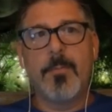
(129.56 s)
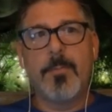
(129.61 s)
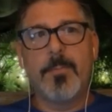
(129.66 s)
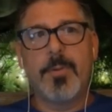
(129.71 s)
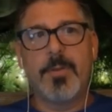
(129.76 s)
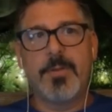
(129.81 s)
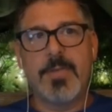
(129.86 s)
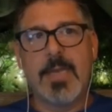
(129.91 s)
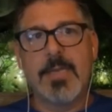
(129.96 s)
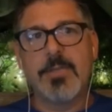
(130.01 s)

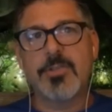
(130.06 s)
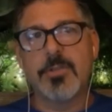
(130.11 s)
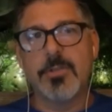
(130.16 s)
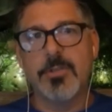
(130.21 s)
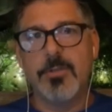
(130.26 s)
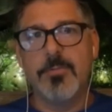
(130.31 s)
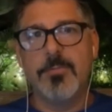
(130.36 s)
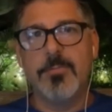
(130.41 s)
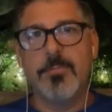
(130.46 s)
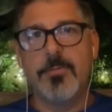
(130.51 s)

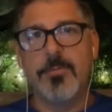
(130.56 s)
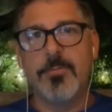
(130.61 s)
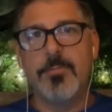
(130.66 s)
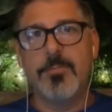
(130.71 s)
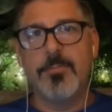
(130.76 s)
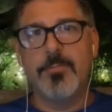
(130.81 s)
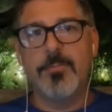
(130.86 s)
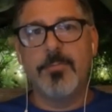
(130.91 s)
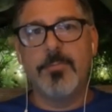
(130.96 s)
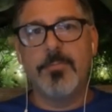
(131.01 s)
Potentially, you
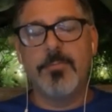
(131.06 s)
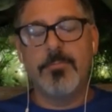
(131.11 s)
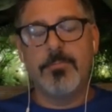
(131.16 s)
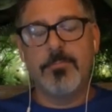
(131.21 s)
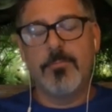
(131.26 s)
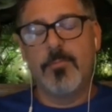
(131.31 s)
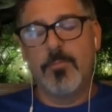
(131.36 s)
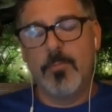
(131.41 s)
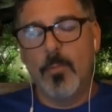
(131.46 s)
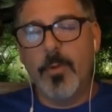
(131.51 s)

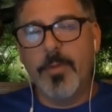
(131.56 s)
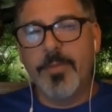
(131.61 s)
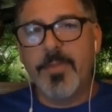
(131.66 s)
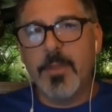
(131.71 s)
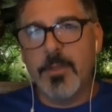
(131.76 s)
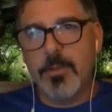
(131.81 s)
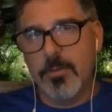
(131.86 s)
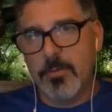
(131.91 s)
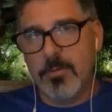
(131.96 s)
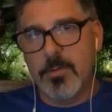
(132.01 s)
one
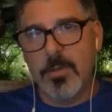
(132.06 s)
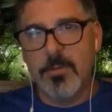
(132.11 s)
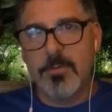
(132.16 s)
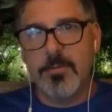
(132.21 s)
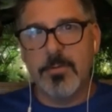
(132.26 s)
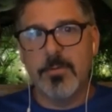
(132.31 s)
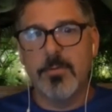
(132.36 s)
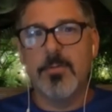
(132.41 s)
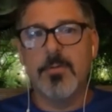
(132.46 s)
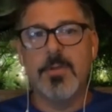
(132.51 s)
thing you could
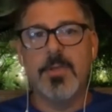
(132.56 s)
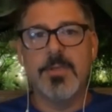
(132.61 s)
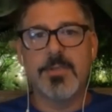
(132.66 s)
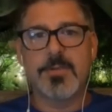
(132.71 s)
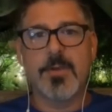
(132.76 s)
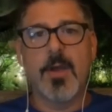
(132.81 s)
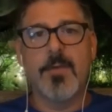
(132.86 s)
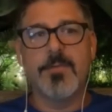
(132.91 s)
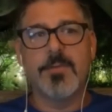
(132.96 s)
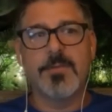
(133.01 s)
do
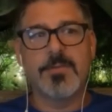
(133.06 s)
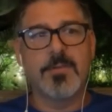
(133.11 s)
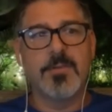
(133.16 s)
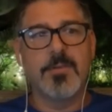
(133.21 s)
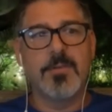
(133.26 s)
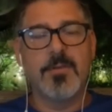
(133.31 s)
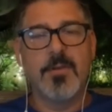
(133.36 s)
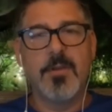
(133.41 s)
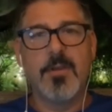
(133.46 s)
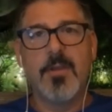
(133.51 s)
is
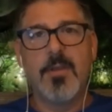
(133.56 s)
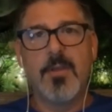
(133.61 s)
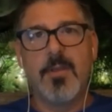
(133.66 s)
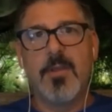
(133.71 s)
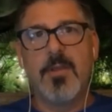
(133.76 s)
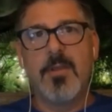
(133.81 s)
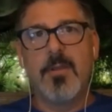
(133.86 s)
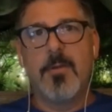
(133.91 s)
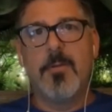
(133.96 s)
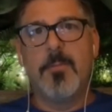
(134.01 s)
obviously
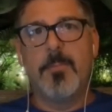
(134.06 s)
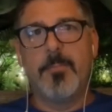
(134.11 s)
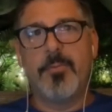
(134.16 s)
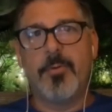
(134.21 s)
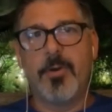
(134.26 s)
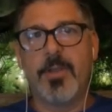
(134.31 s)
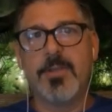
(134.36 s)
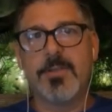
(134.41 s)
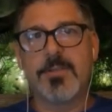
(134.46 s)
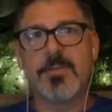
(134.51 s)

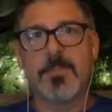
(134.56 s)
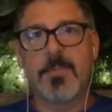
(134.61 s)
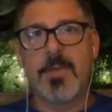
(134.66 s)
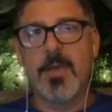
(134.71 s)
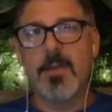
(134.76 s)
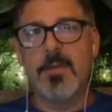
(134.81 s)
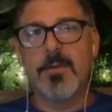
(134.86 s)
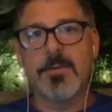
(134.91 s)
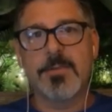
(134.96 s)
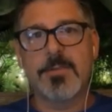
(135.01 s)
bring in some
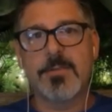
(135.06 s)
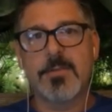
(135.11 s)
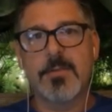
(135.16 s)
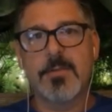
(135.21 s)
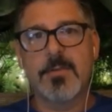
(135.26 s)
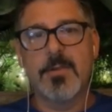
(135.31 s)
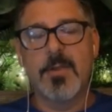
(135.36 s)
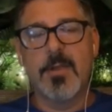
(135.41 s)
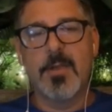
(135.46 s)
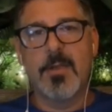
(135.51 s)
killers
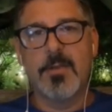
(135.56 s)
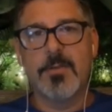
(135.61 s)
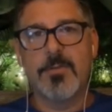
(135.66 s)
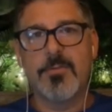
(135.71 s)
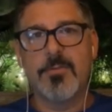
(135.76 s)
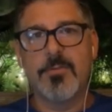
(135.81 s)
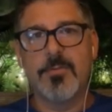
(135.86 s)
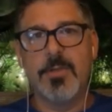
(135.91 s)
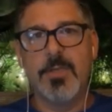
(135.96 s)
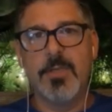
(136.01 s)

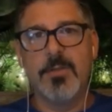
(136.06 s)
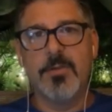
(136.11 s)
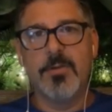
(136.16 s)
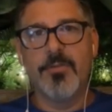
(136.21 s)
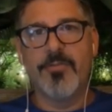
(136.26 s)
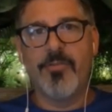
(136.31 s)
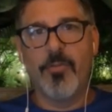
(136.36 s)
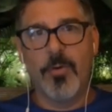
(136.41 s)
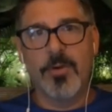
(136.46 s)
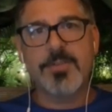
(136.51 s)
to
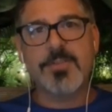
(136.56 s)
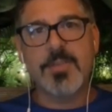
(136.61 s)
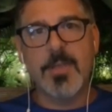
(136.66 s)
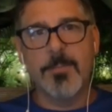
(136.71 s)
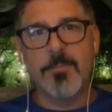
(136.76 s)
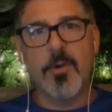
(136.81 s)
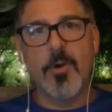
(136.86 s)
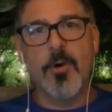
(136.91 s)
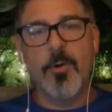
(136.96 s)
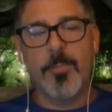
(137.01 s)
either force
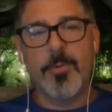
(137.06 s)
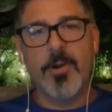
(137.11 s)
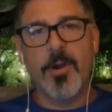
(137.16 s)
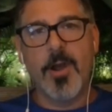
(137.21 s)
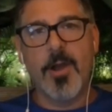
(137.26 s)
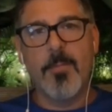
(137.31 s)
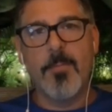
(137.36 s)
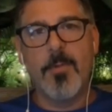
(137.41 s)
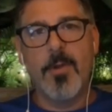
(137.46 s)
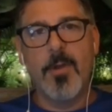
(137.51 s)
them to open
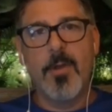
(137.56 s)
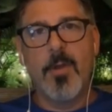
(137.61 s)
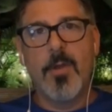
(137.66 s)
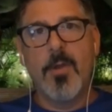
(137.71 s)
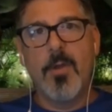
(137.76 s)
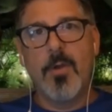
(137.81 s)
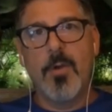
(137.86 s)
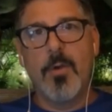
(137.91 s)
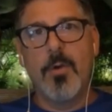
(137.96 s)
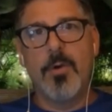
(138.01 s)
up
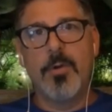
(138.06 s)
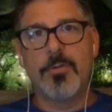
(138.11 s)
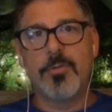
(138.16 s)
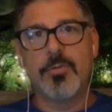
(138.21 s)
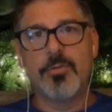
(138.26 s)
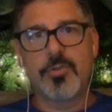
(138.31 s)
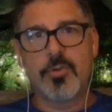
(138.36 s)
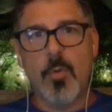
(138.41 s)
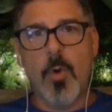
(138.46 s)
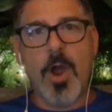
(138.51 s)
or
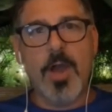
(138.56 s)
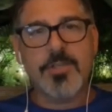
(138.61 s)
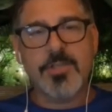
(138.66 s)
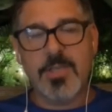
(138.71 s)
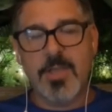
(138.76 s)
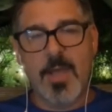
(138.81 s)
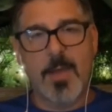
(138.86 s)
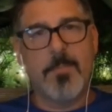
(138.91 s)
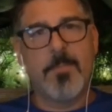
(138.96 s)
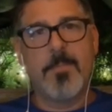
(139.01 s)
to squash
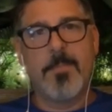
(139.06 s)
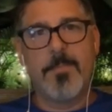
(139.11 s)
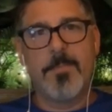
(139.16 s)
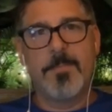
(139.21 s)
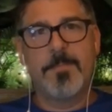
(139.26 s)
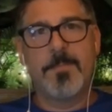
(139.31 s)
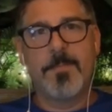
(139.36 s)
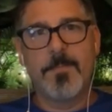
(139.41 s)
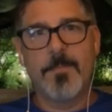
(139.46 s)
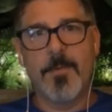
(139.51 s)
them,
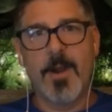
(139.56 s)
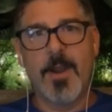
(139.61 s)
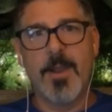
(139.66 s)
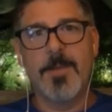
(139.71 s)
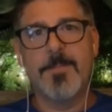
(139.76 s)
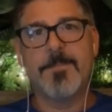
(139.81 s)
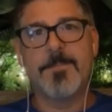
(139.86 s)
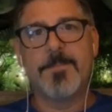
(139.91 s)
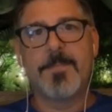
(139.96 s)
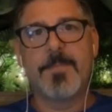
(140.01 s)

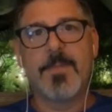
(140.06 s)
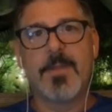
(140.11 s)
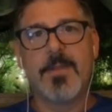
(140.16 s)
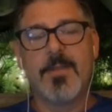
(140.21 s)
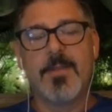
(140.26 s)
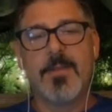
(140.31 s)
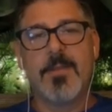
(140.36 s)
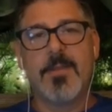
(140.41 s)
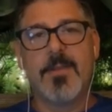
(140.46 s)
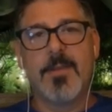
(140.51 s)
right?
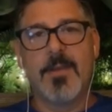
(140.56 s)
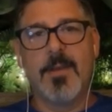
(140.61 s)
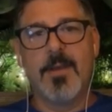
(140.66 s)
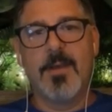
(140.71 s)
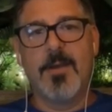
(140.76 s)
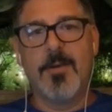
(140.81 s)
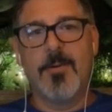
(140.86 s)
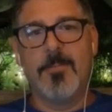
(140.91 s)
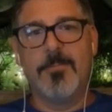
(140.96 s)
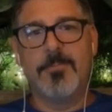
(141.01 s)

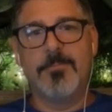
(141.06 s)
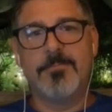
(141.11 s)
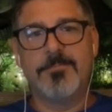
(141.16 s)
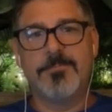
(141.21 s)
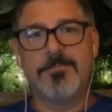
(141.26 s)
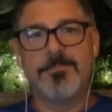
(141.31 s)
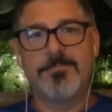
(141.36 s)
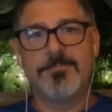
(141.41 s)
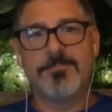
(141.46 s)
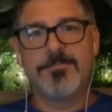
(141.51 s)
Um,
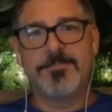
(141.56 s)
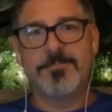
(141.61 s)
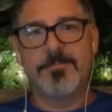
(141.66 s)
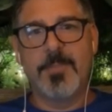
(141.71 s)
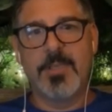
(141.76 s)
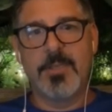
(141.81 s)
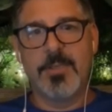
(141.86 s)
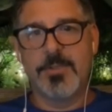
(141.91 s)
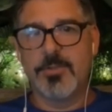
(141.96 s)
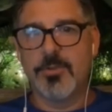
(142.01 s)

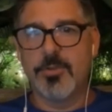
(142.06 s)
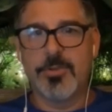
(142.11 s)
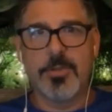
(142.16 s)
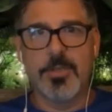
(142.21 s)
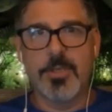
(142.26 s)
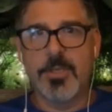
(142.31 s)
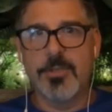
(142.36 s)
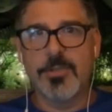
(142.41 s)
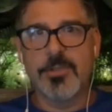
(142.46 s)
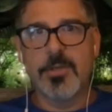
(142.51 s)
because
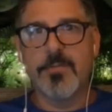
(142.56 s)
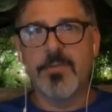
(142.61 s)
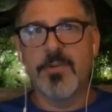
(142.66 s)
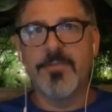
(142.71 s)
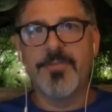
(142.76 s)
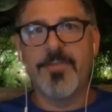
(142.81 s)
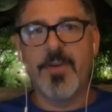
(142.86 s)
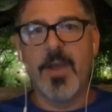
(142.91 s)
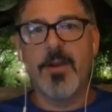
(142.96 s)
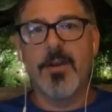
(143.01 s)
usually a
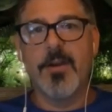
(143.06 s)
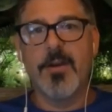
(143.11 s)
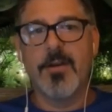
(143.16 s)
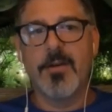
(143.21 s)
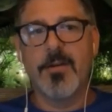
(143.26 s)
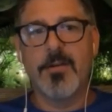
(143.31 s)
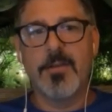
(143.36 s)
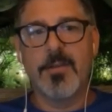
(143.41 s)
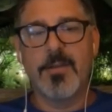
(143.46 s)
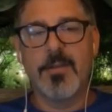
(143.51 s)
conservative
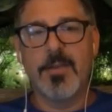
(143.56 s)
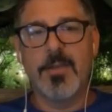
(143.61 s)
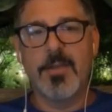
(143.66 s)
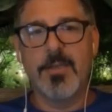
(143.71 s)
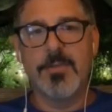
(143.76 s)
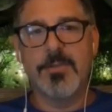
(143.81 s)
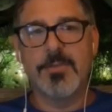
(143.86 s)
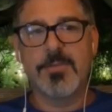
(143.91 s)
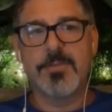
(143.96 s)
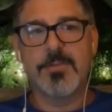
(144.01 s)
fighter
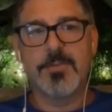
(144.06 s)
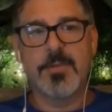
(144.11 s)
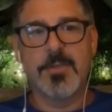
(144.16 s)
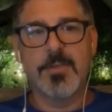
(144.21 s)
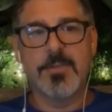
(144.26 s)
is